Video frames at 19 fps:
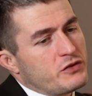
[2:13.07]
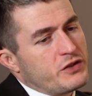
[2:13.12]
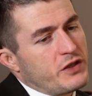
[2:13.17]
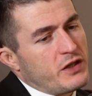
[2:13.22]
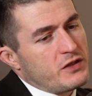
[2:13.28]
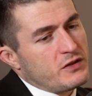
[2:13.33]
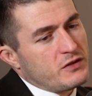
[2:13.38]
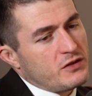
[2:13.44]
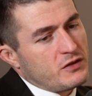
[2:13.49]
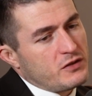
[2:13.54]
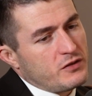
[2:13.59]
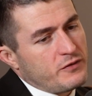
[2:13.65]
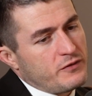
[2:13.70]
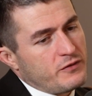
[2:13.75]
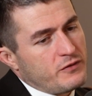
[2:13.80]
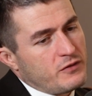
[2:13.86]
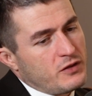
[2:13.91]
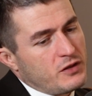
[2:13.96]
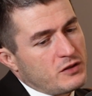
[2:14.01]
chain is at the
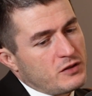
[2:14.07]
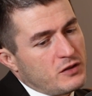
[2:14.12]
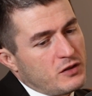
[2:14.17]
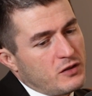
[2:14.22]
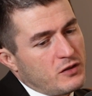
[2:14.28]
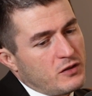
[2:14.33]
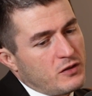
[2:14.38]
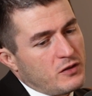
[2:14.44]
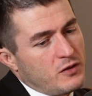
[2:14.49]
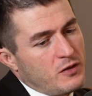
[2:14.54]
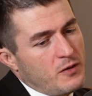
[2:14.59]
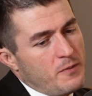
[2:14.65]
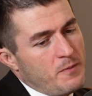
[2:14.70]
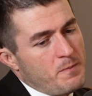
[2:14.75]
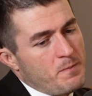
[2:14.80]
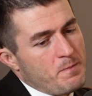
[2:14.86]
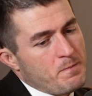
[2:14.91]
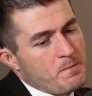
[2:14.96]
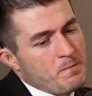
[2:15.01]
at
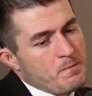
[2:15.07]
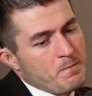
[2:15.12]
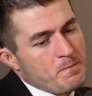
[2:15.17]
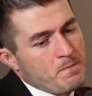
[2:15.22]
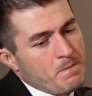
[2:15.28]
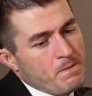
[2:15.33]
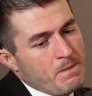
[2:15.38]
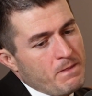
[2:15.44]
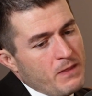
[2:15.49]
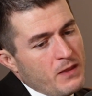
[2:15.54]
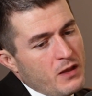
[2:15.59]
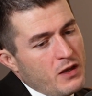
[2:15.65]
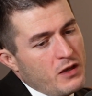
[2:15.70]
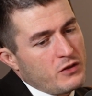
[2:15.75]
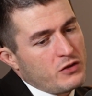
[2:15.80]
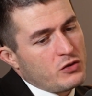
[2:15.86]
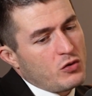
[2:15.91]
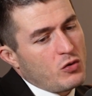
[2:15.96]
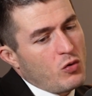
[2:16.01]
the
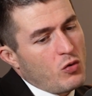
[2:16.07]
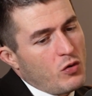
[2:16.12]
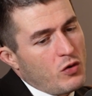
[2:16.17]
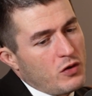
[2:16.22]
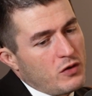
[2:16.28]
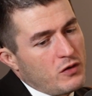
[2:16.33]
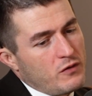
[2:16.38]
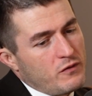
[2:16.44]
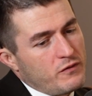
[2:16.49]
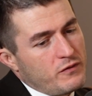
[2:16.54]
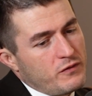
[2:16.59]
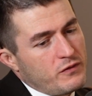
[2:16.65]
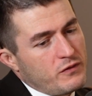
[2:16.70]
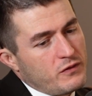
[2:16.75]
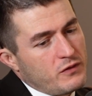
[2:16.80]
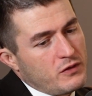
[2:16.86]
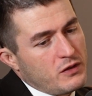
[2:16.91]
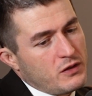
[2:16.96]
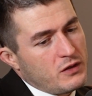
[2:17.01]
at the core
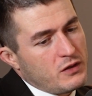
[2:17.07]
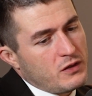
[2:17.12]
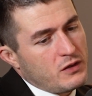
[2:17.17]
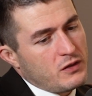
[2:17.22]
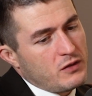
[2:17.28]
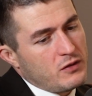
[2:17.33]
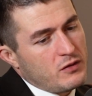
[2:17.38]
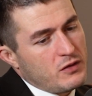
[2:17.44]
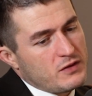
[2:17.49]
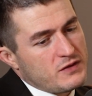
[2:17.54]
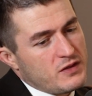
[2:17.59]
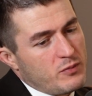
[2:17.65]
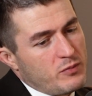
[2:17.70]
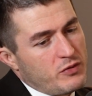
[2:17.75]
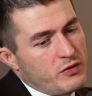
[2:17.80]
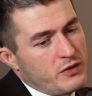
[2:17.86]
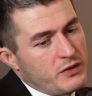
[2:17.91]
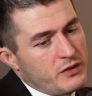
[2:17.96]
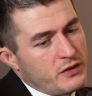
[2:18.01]
of uh,
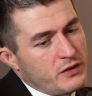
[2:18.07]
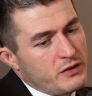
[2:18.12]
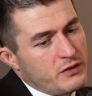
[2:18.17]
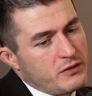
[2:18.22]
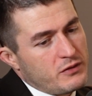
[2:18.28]
assembly theory.